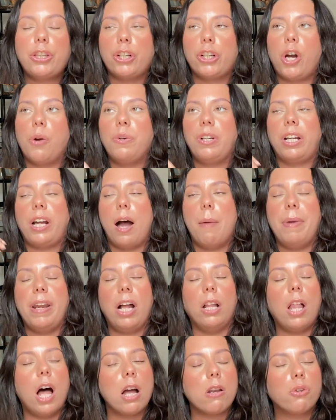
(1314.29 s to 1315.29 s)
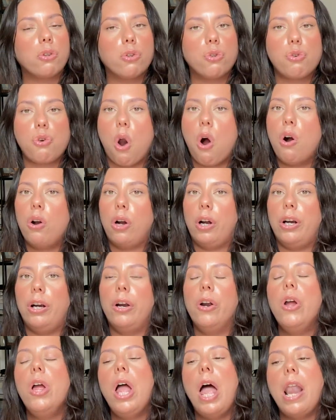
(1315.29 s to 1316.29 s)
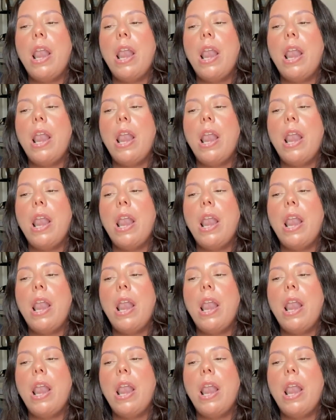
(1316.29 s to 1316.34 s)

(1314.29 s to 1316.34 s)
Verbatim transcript: They're going to come in a lot stronger.